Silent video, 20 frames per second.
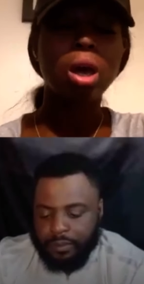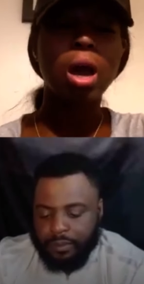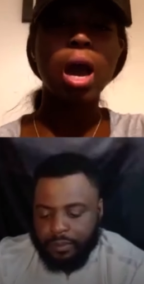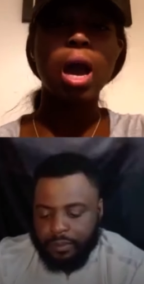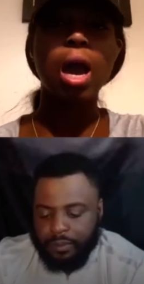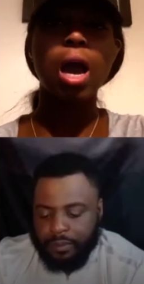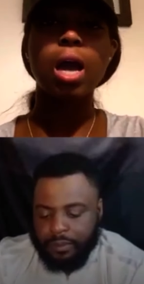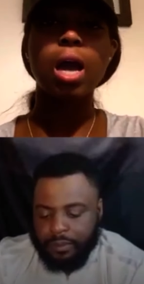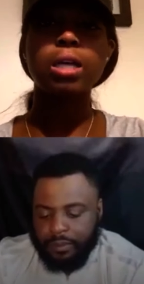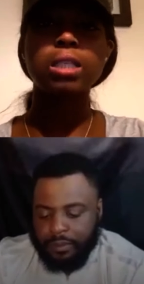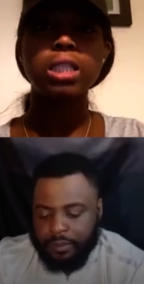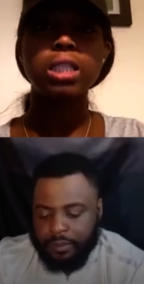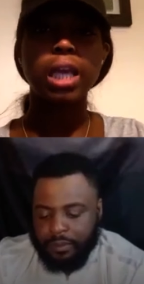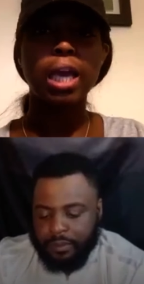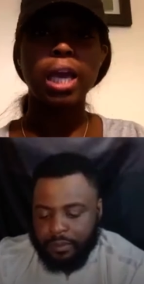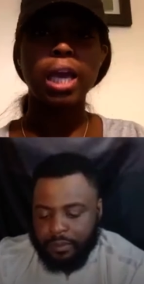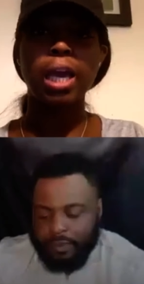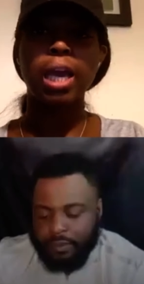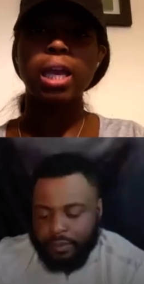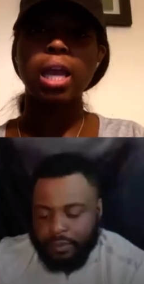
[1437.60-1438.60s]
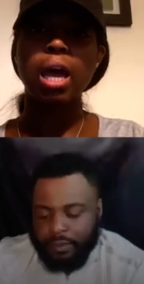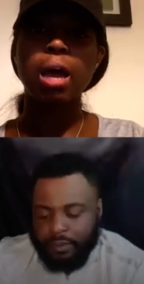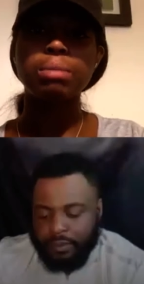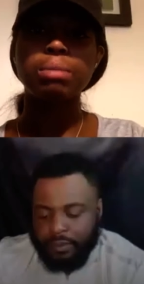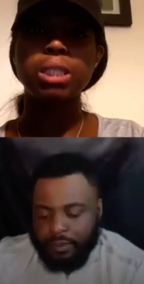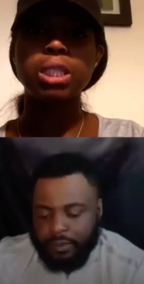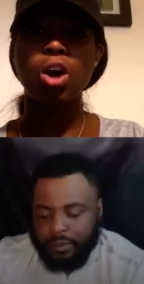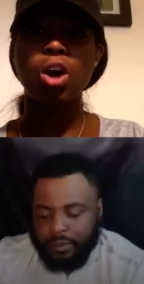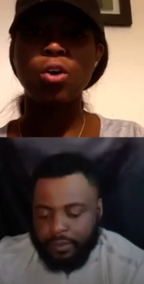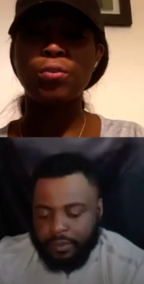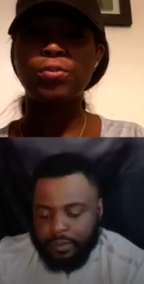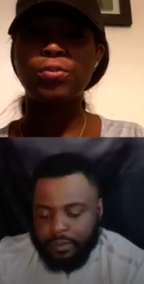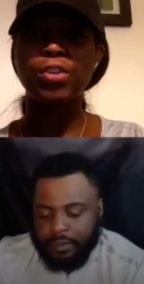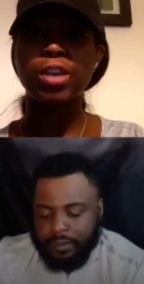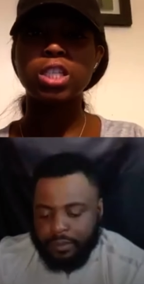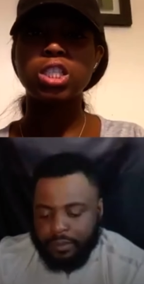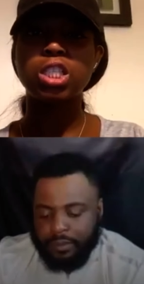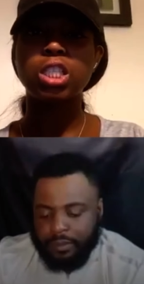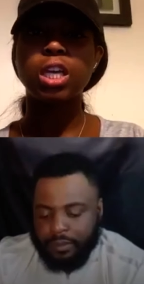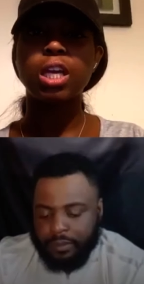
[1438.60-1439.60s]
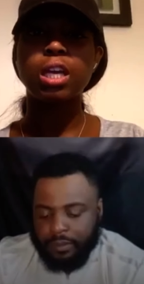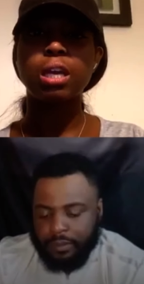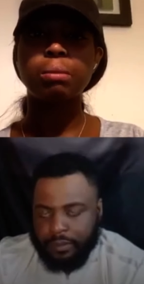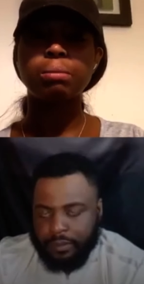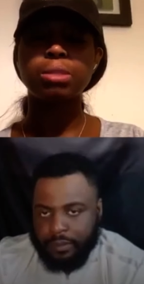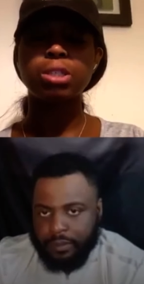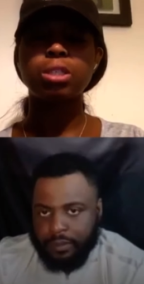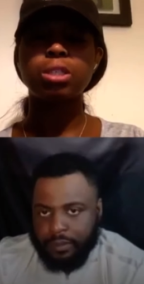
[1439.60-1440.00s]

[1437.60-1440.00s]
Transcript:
Speaker 1: are saying I'm selfish and I'm